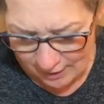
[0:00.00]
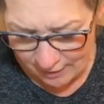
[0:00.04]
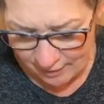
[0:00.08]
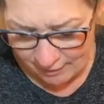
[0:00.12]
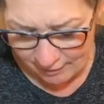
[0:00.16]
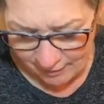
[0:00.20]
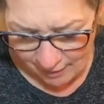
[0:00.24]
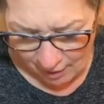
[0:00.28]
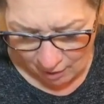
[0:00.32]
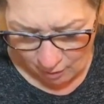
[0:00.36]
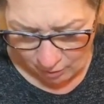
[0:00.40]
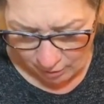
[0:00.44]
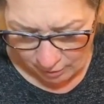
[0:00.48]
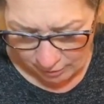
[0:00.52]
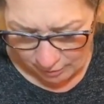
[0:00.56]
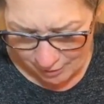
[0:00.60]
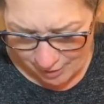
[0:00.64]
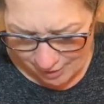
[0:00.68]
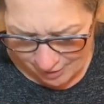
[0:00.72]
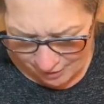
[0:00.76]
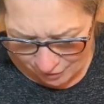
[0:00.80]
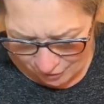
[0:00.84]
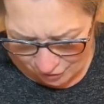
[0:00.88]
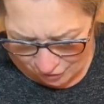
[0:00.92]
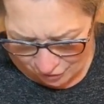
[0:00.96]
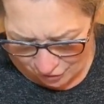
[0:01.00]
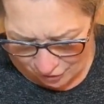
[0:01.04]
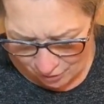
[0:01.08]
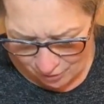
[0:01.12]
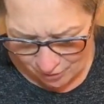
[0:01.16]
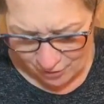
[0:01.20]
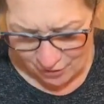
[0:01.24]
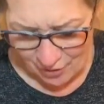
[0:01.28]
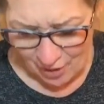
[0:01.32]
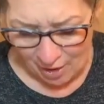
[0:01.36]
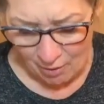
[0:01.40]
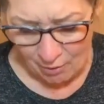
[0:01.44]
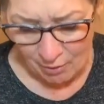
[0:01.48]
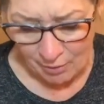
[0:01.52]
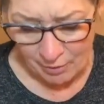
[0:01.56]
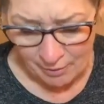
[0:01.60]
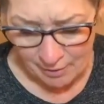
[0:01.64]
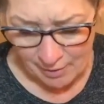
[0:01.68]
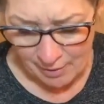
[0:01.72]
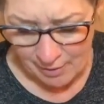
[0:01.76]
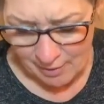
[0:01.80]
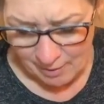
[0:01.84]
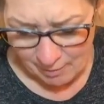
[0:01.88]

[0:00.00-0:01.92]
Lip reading: sour, not too sour,